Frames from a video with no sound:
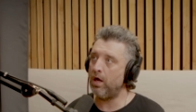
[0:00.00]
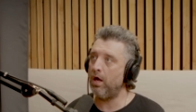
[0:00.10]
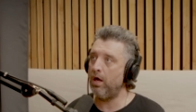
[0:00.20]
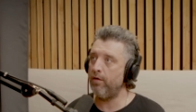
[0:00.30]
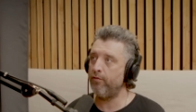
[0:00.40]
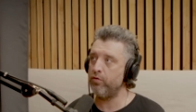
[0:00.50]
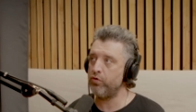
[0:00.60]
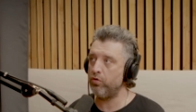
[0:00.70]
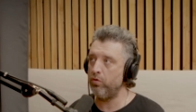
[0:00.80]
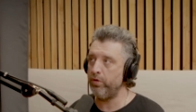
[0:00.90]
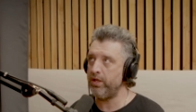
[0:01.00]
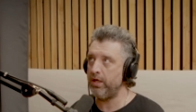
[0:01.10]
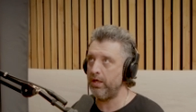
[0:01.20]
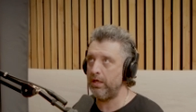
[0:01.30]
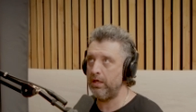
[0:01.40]
For Drew, we
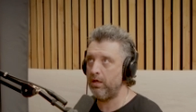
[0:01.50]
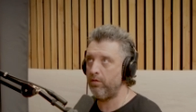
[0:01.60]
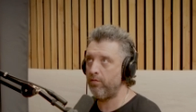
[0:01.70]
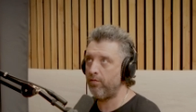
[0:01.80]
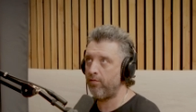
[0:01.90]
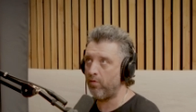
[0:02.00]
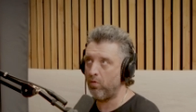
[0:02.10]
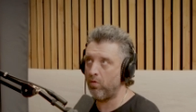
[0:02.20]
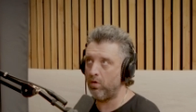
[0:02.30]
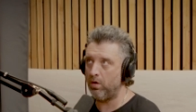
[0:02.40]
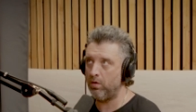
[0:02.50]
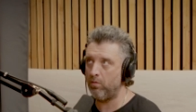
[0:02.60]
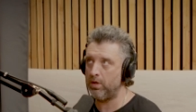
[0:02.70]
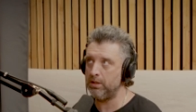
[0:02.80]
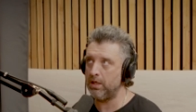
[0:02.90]
did 4
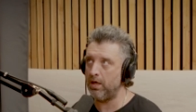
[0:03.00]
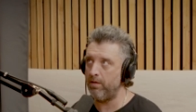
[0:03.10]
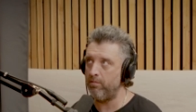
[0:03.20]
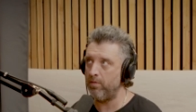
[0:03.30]
one time